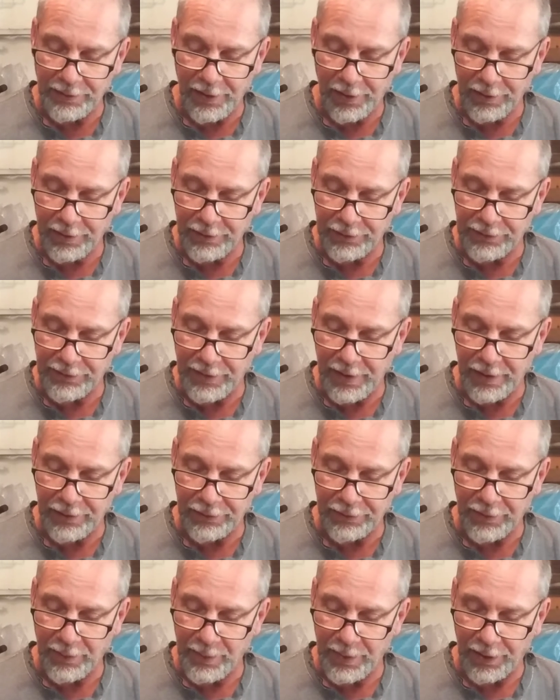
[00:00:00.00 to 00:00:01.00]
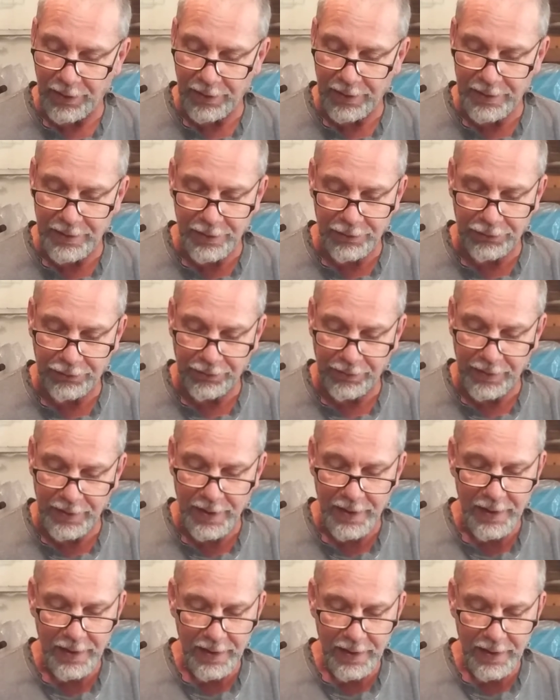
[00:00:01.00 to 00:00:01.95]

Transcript: darkest days of American history.